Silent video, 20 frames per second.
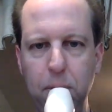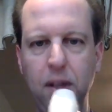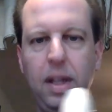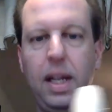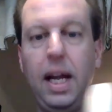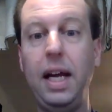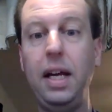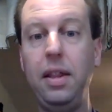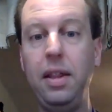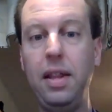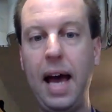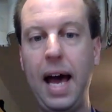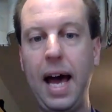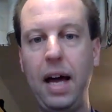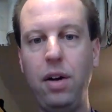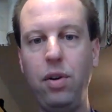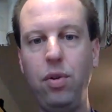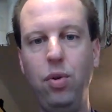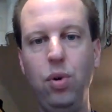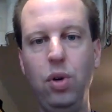like
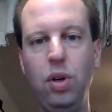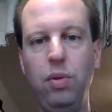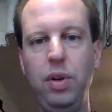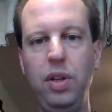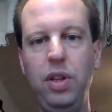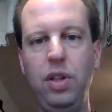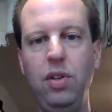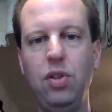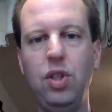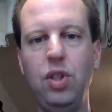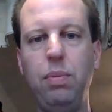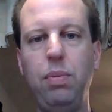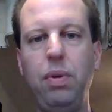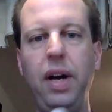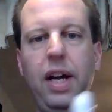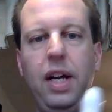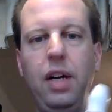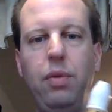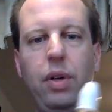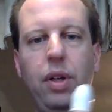that, or with your
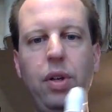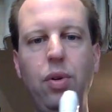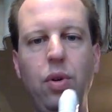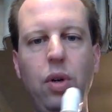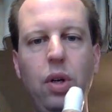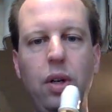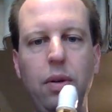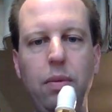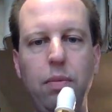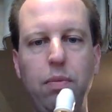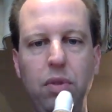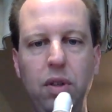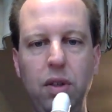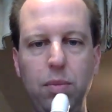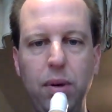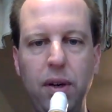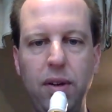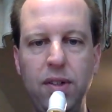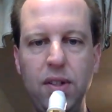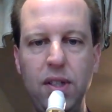soprano recorder. You can
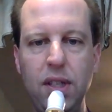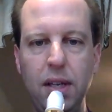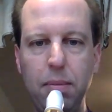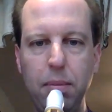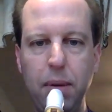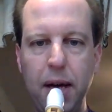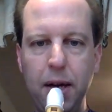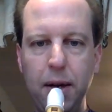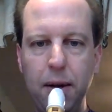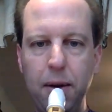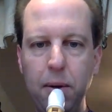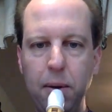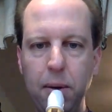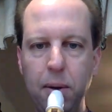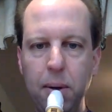probably see it better.